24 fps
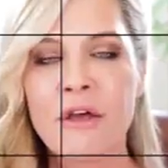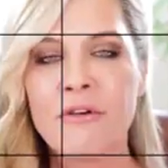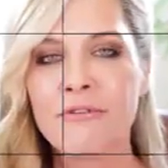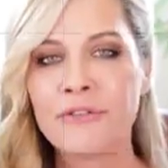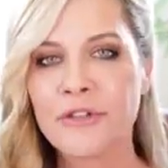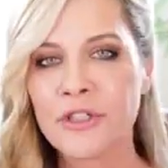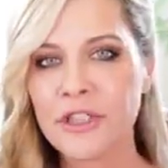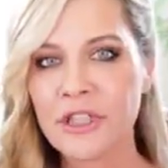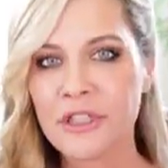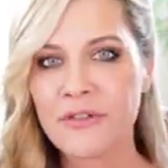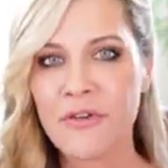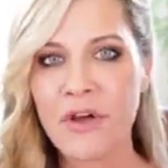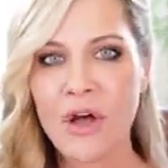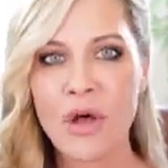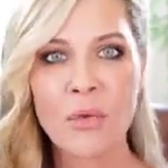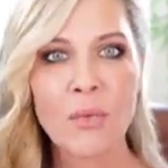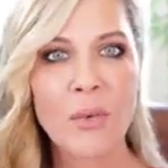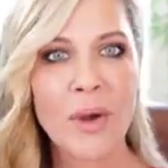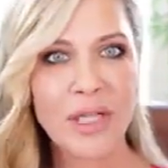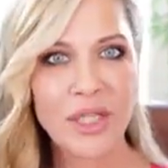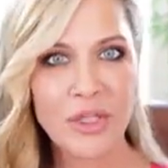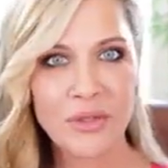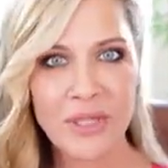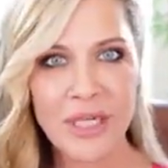First of all,
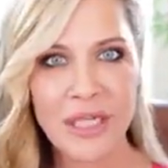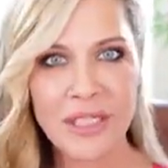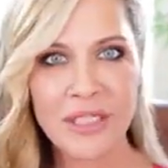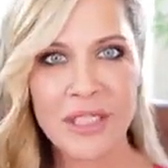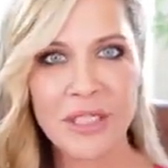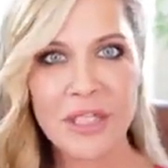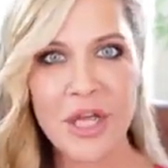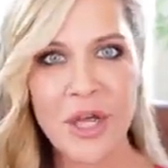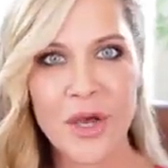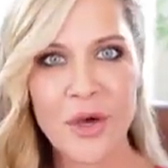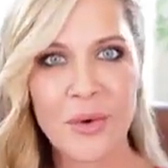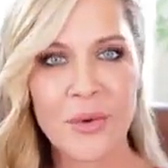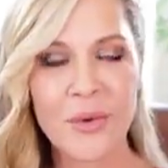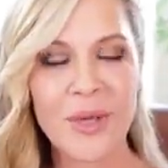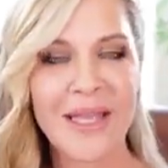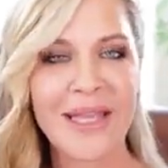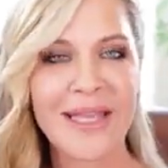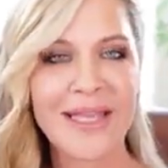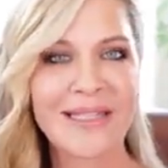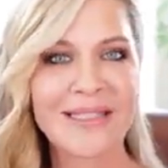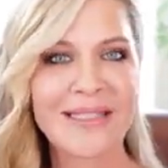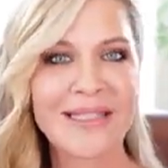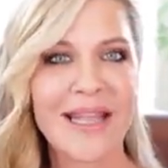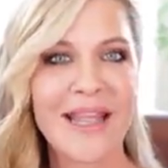what you need to know
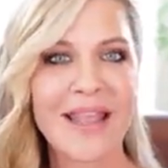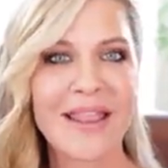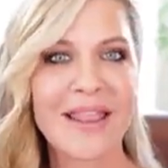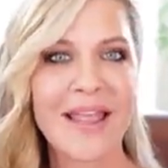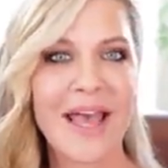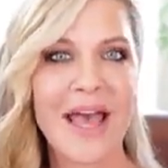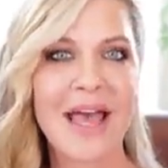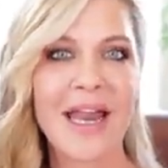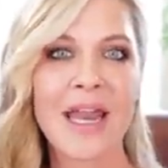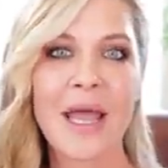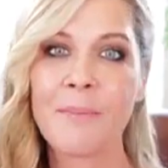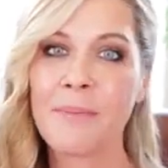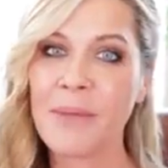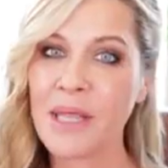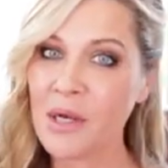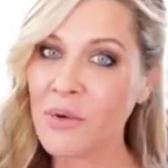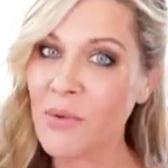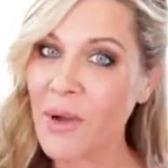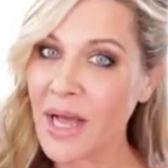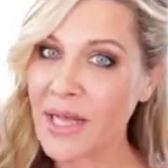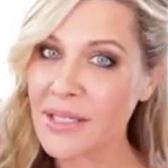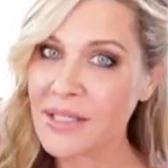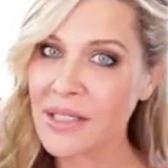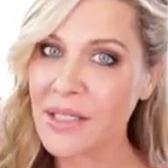is that
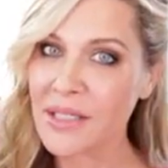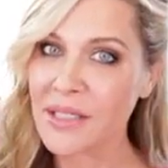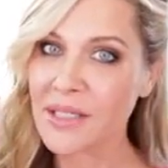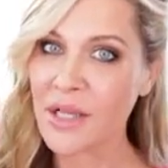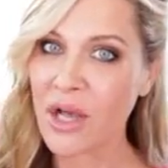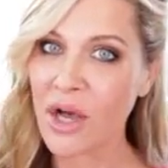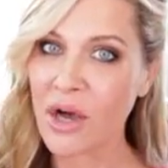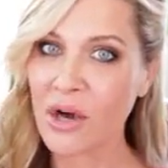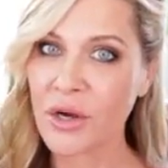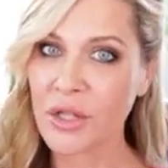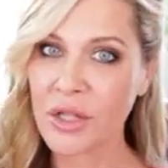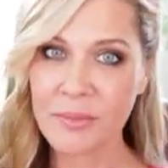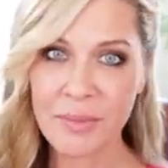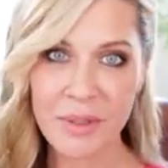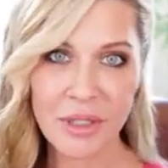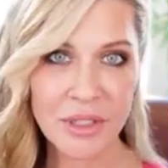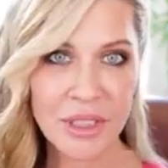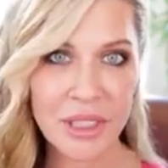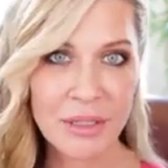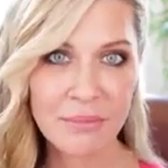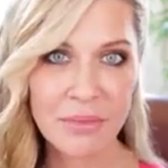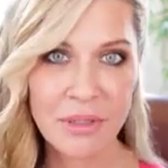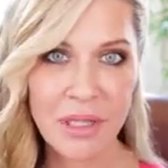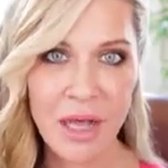amino acids are the
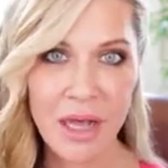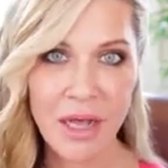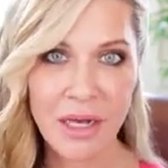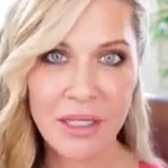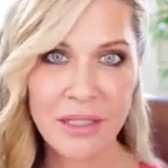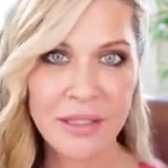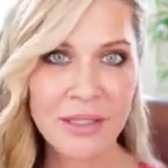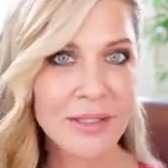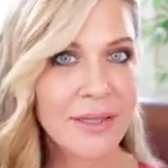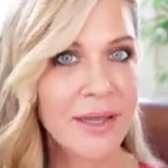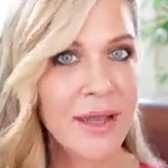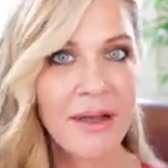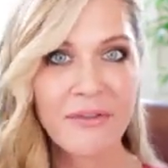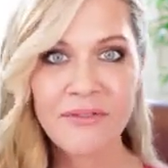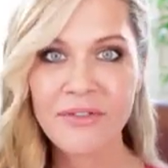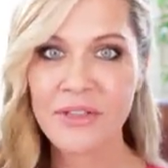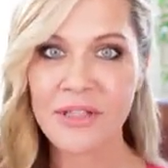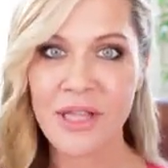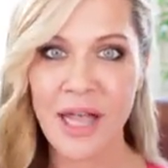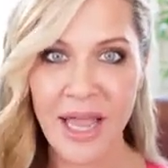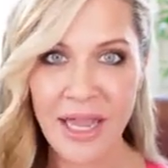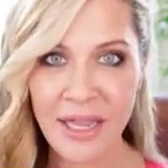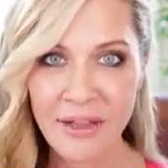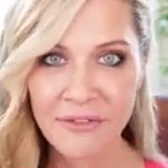building blocks of
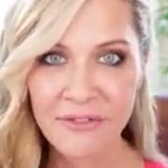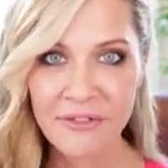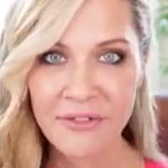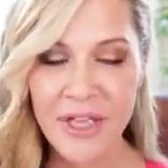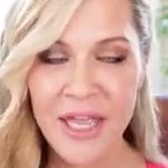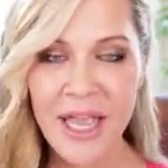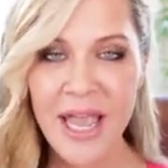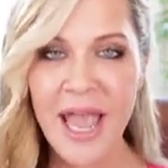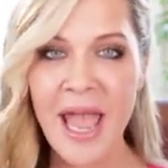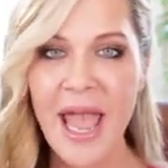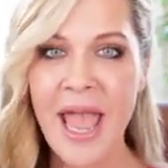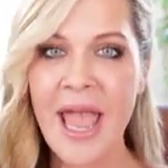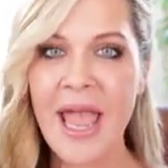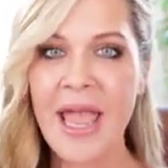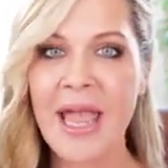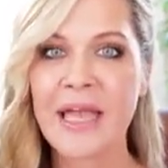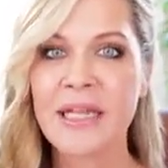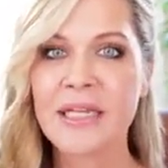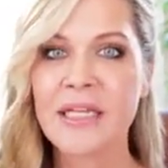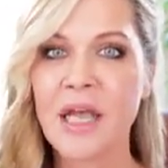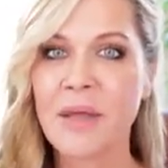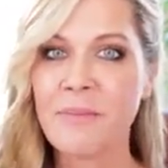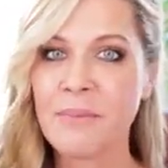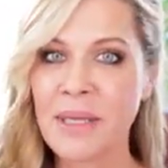life,
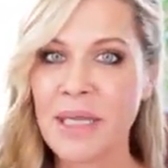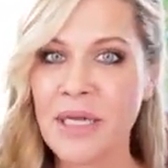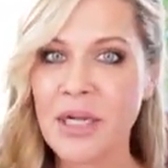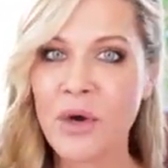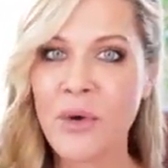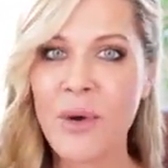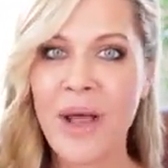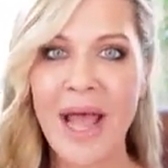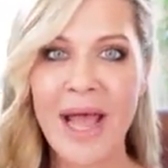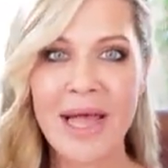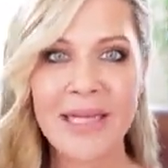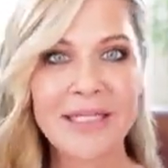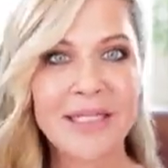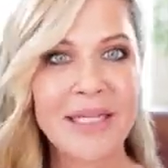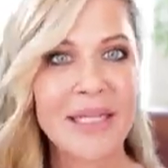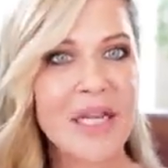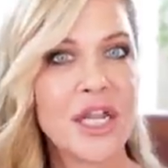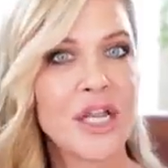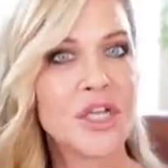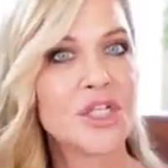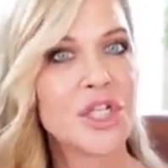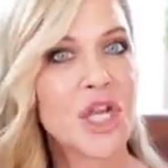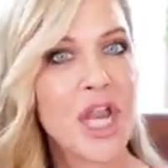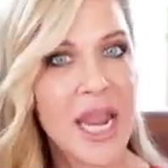and amino
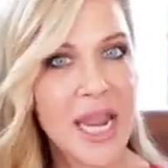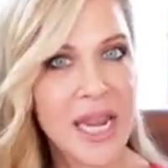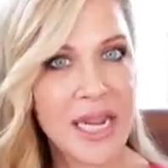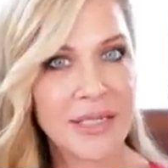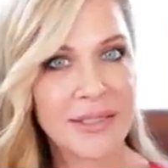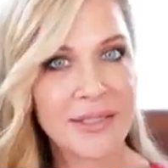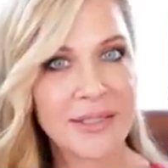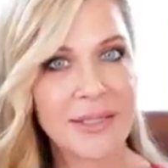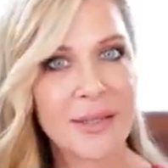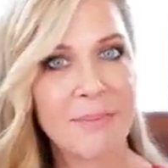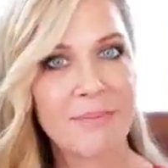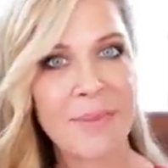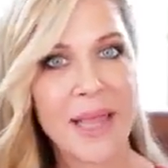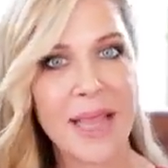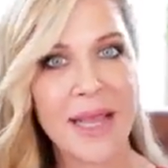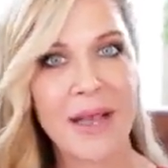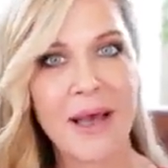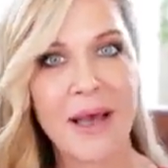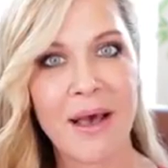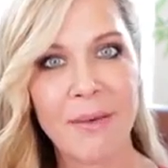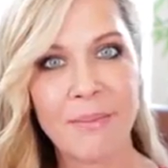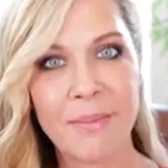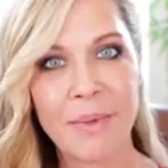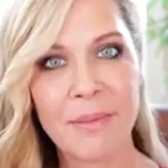acid chains
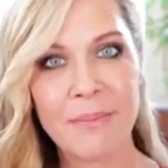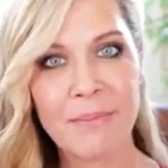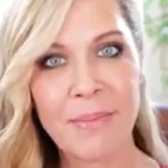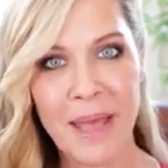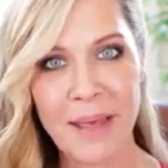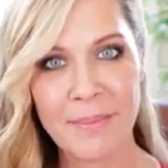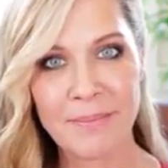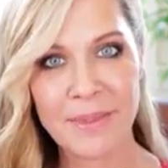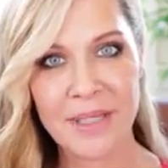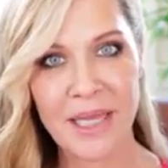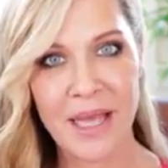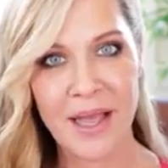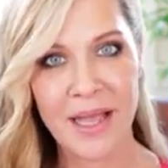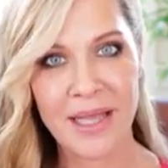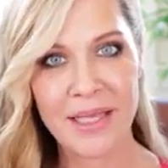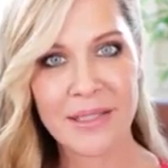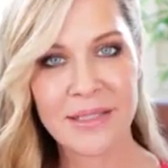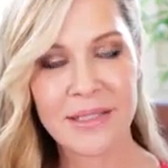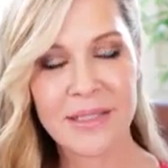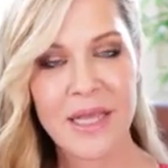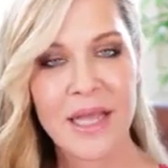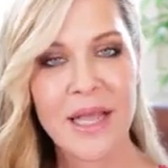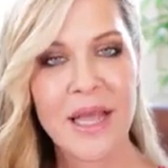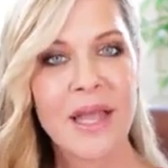make up
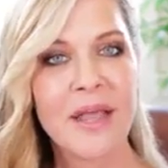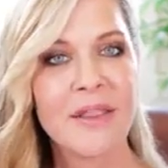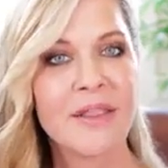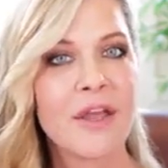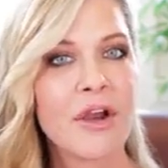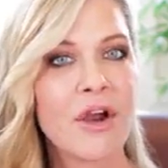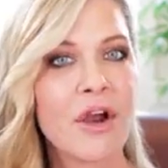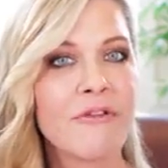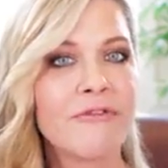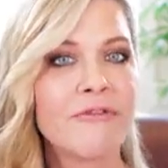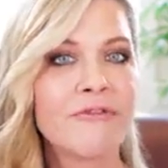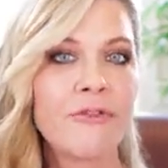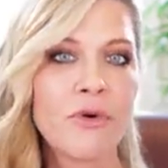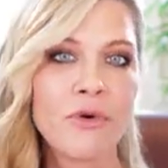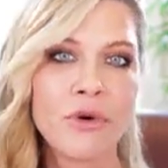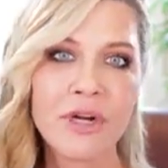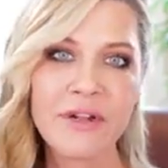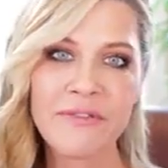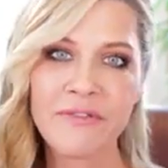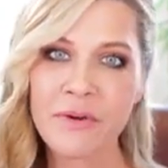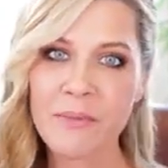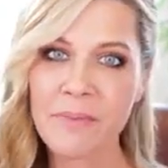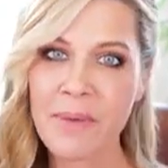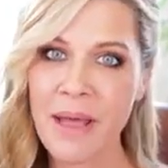peptides. There are 4
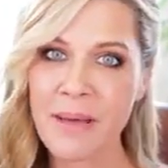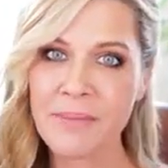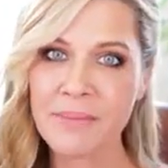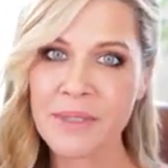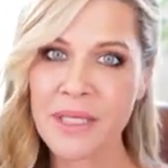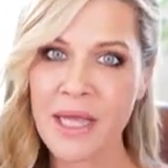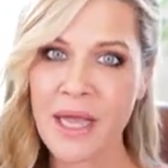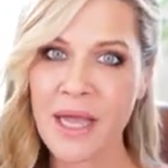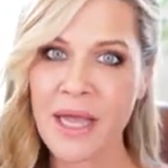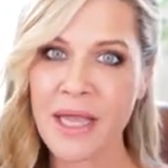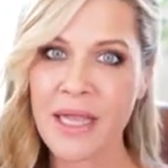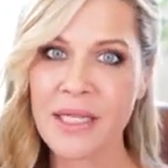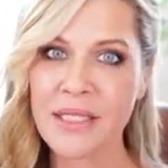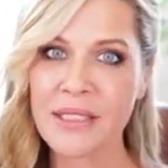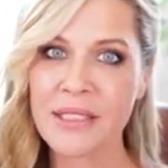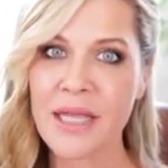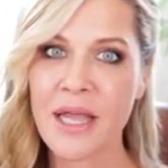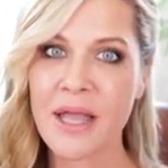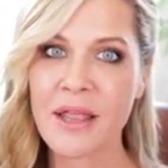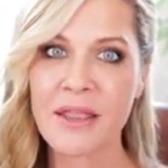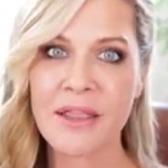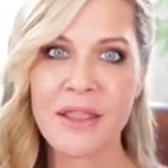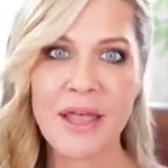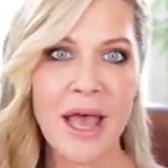different
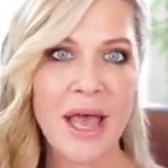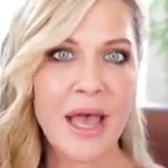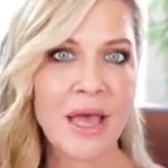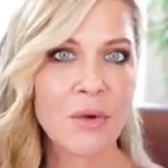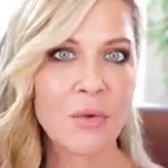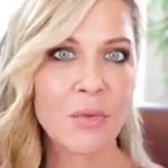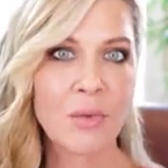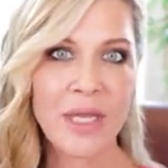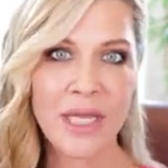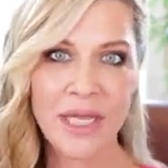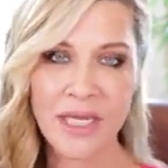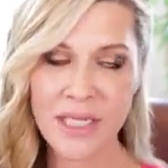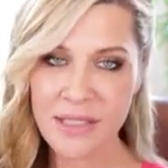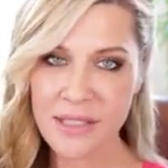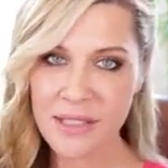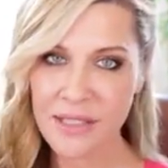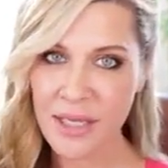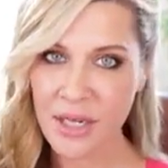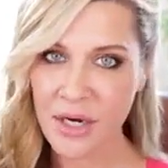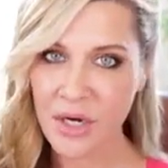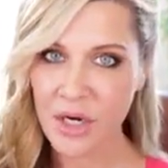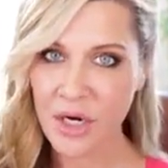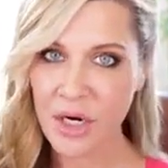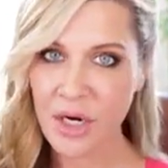peptides that we
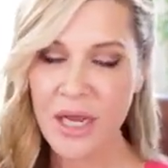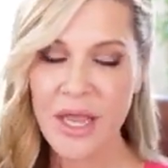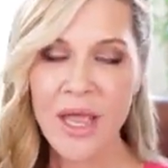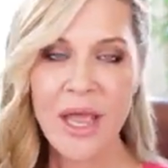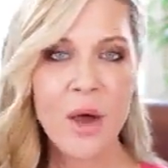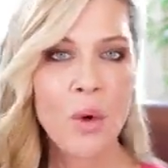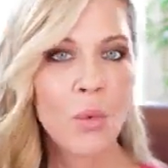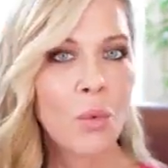consider.